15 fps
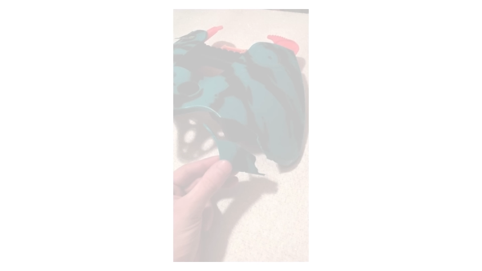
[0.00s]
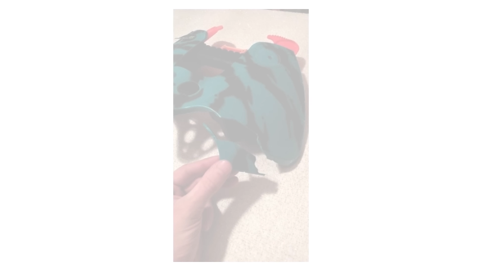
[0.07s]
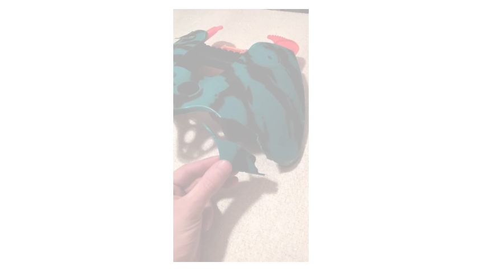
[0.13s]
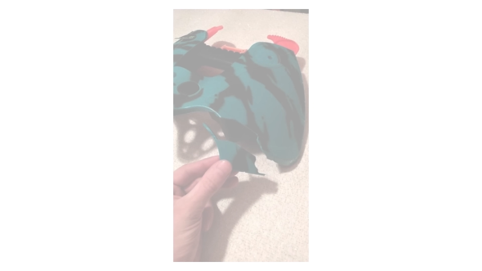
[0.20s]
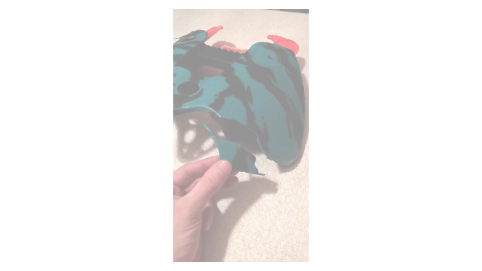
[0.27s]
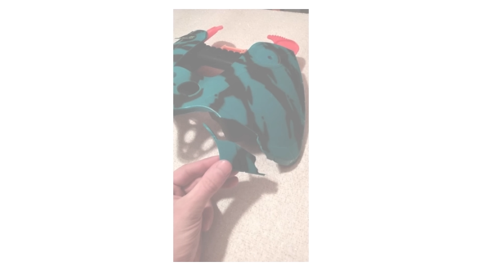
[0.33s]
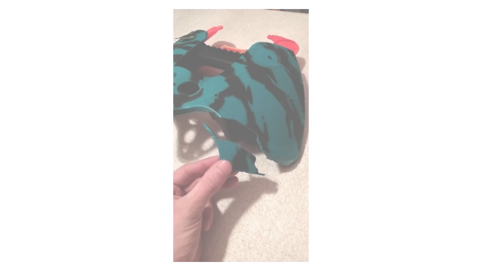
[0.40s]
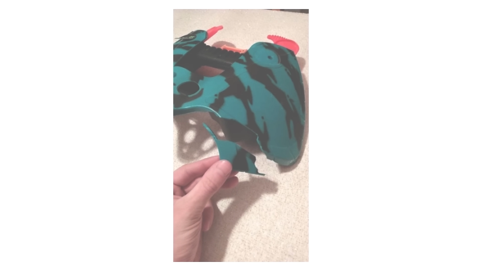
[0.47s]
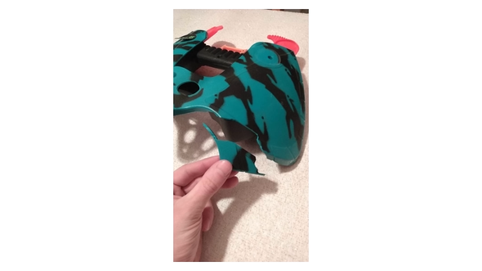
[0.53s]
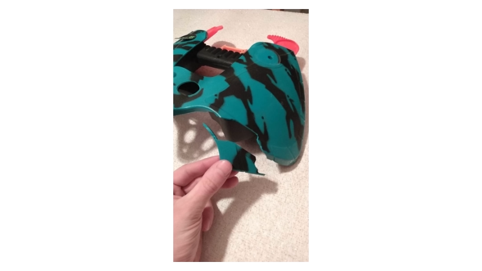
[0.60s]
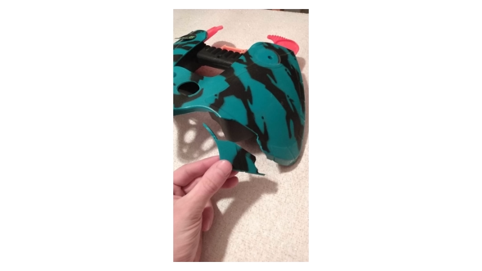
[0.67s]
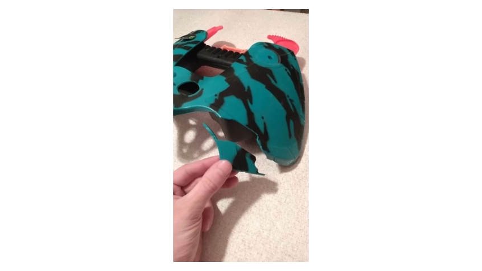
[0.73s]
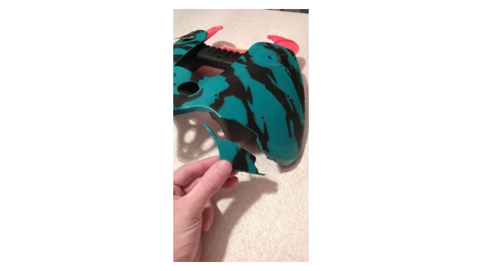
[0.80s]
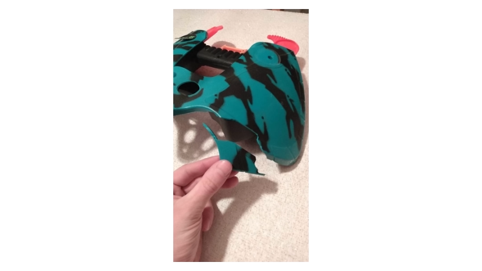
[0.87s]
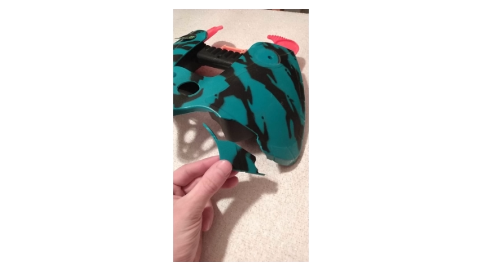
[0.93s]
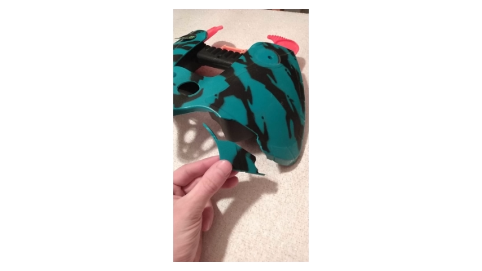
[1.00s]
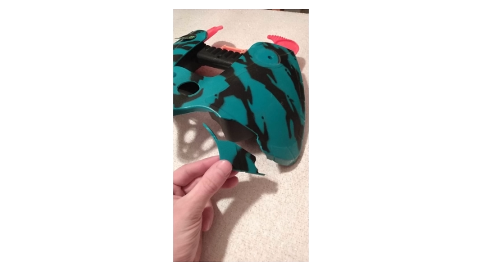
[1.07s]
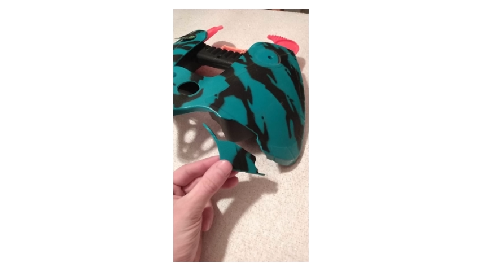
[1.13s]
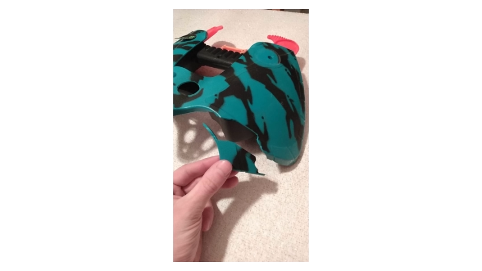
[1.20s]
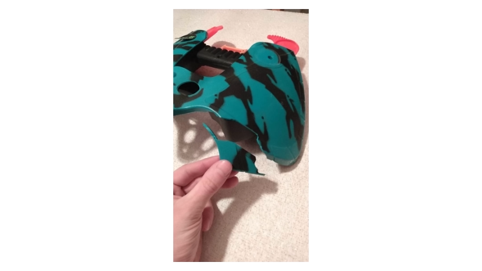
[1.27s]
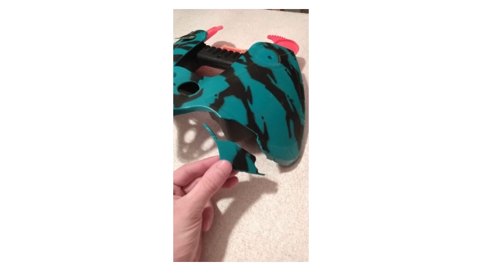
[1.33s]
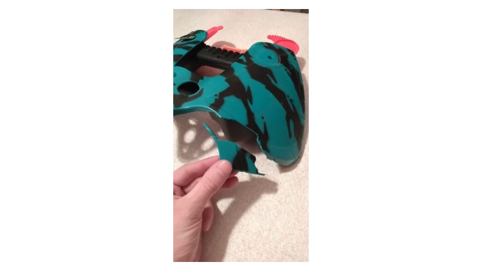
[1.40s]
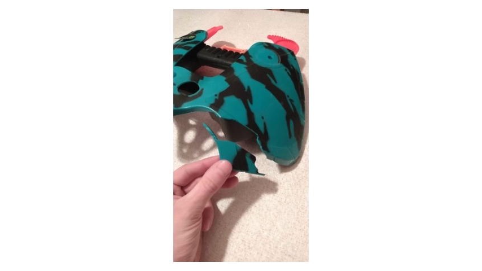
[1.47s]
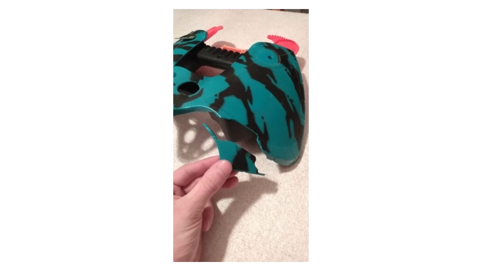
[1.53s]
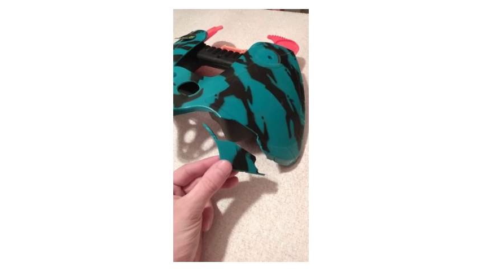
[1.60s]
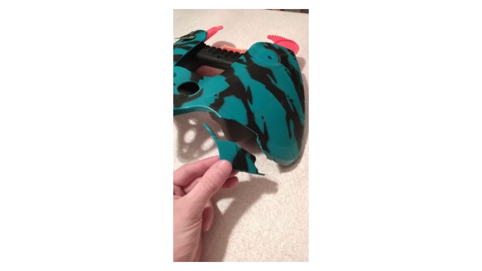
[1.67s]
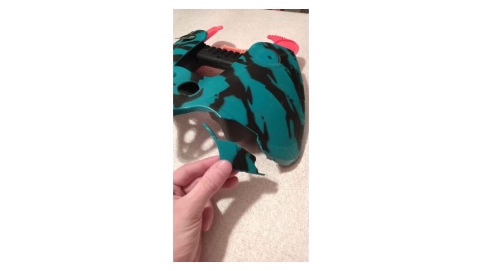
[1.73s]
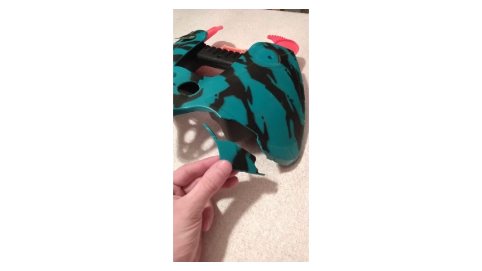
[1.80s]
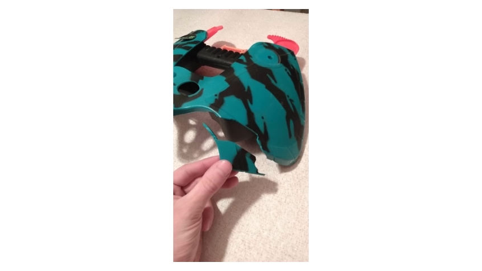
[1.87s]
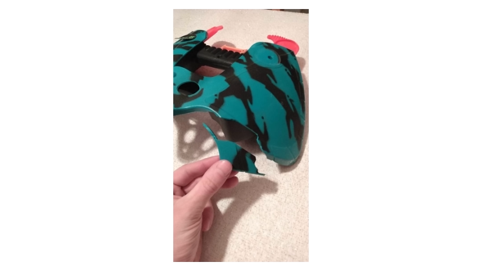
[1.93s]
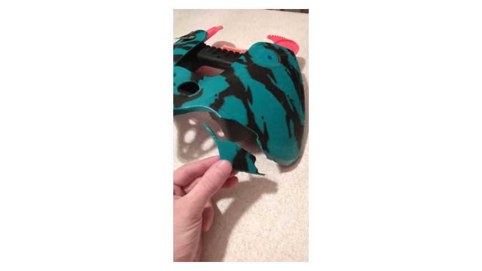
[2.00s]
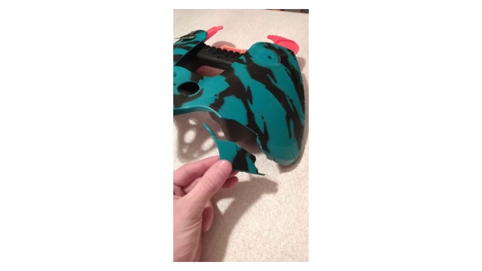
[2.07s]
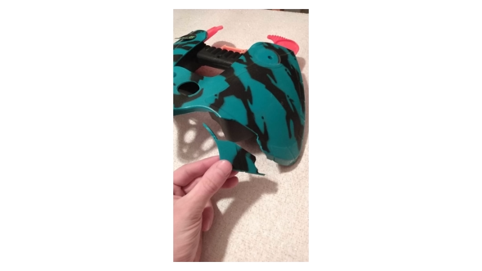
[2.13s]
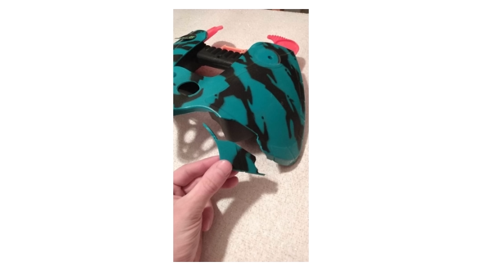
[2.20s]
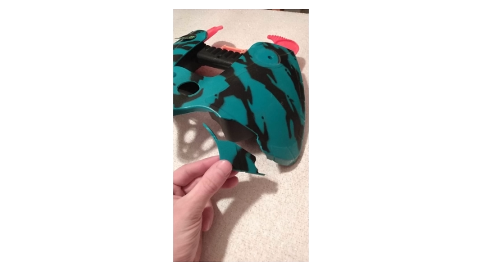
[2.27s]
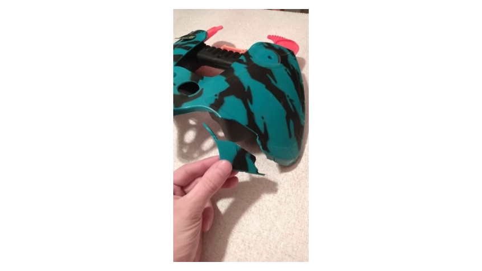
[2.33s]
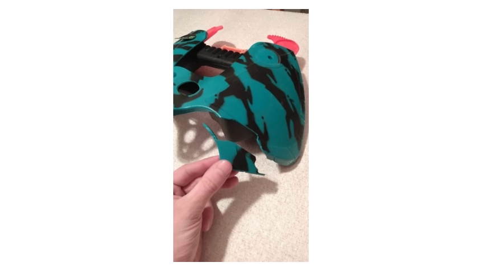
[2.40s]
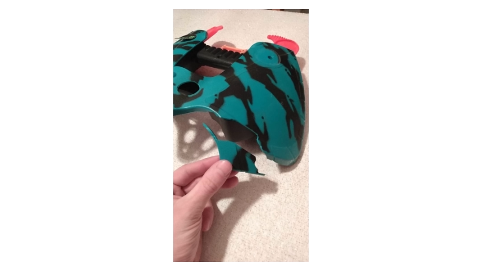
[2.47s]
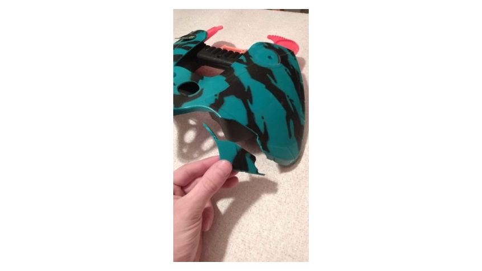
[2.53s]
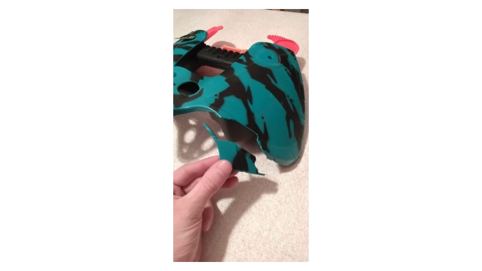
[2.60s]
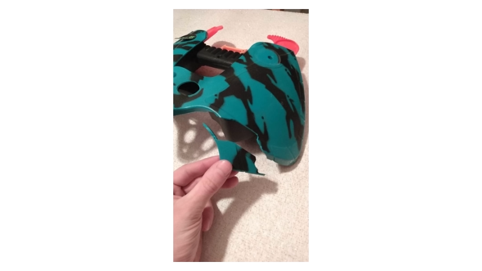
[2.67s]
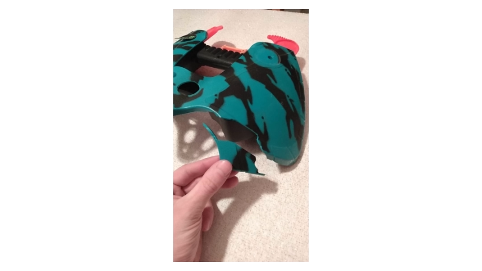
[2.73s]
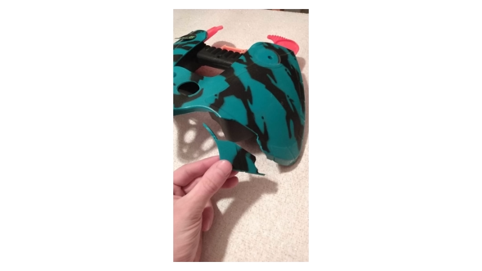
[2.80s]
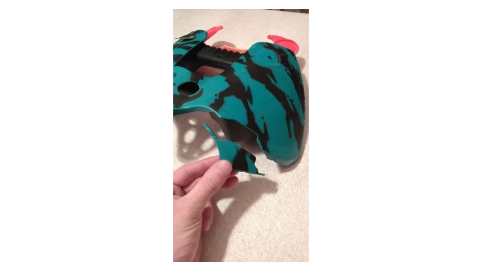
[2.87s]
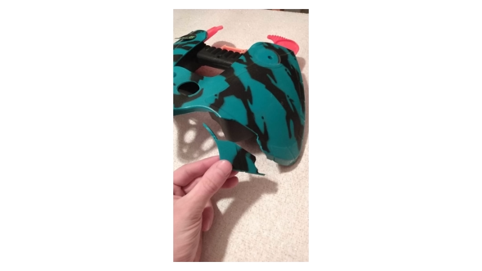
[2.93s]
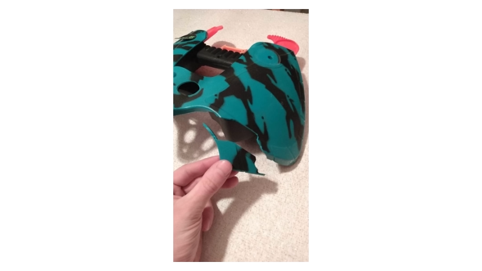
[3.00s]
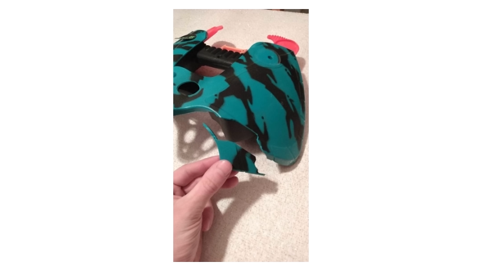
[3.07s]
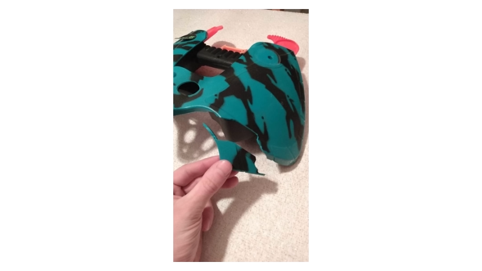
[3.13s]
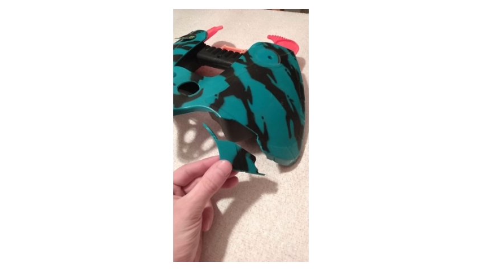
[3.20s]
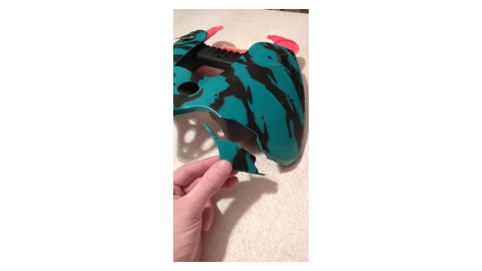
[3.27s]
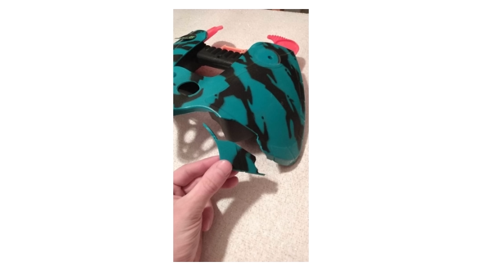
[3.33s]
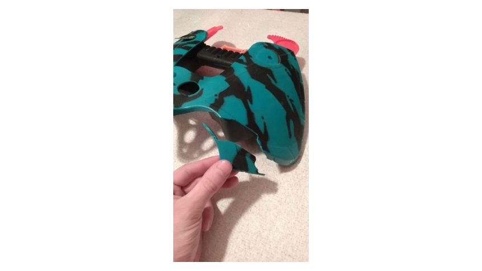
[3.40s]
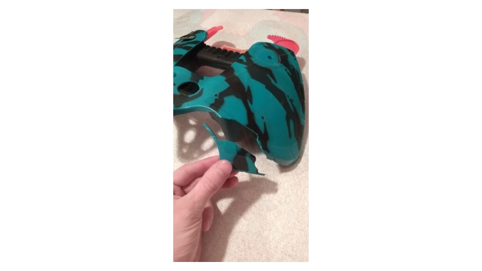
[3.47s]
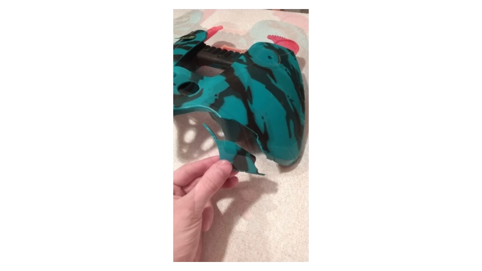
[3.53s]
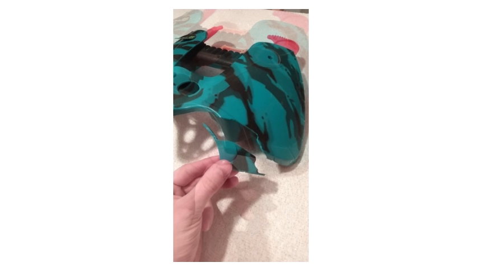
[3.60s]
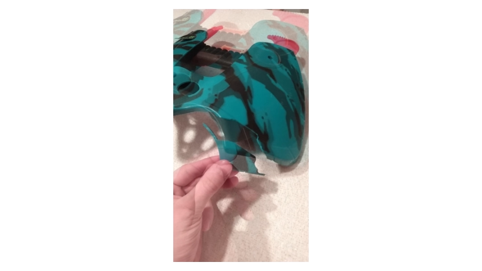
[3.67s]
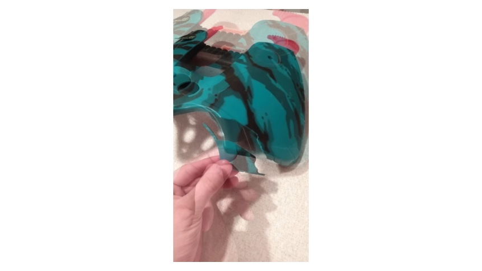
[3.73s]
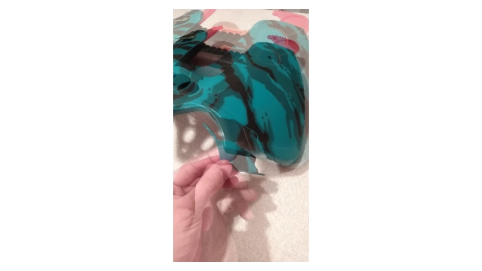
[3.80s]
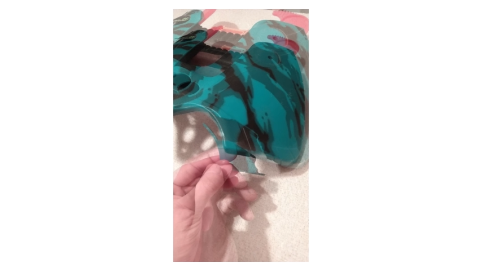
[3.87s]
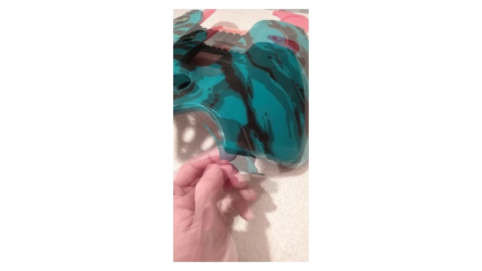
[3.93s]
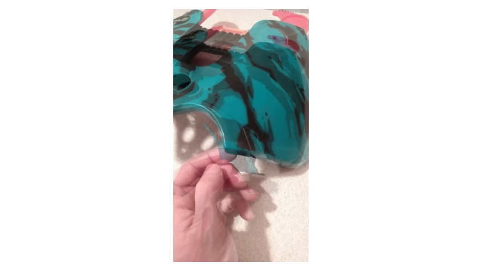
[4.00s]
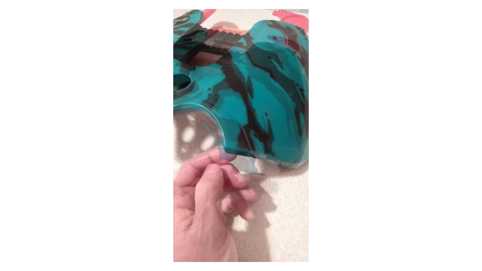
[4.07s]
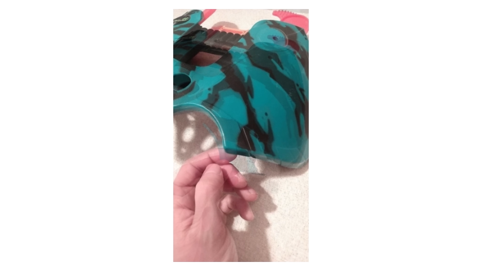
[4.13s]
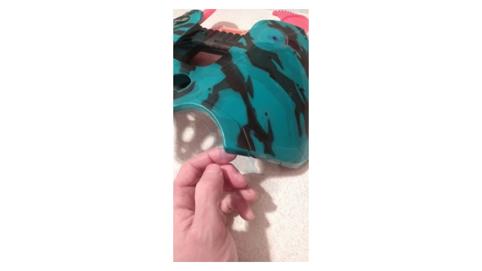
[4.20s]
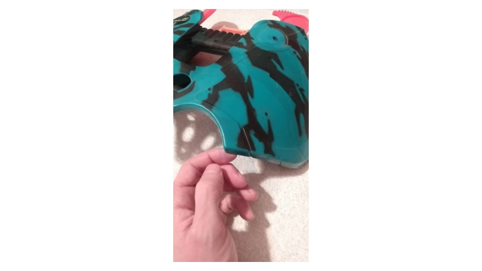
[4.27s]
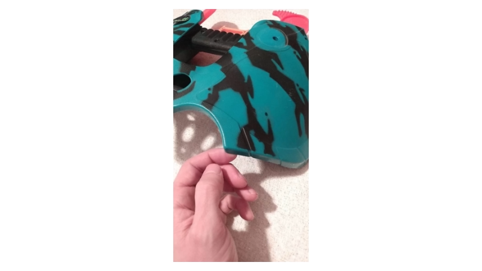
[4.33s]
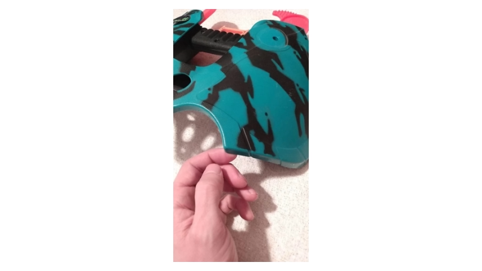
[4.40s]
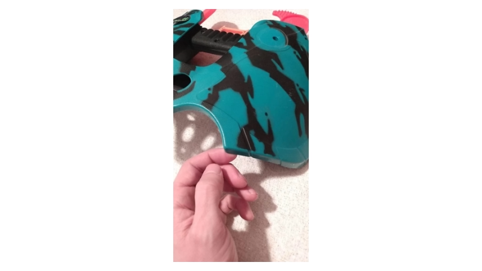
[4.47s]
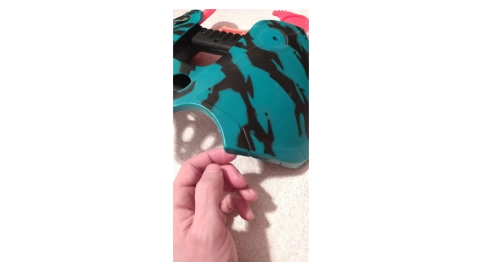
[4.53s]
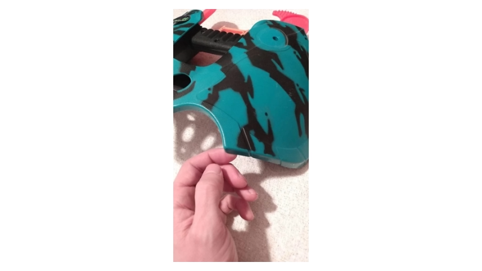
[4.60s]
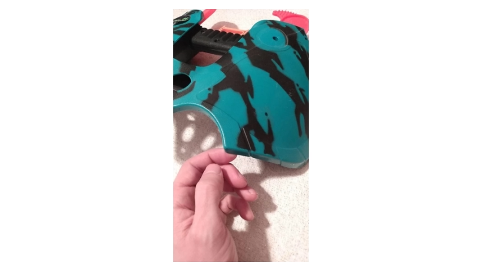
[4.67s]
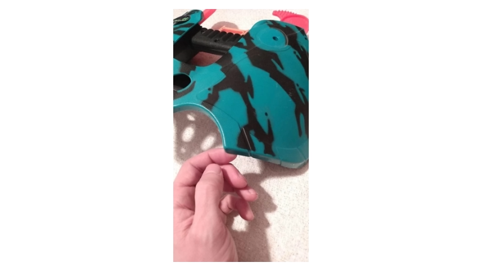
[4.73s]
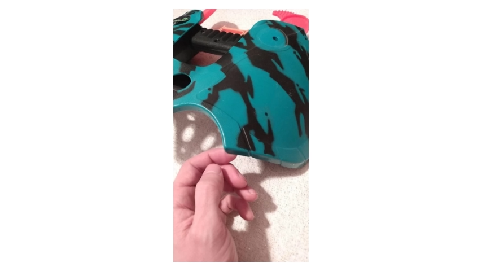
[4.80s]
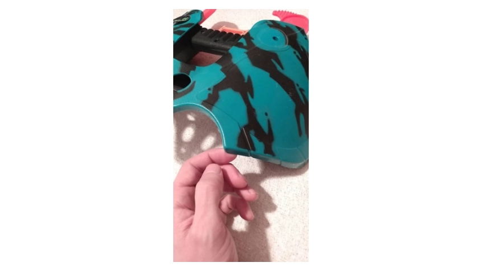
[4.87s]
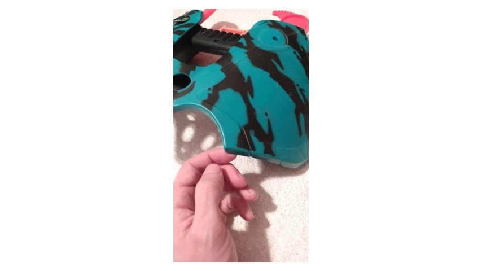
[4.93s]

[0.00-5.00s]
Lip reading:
(no speaker visible)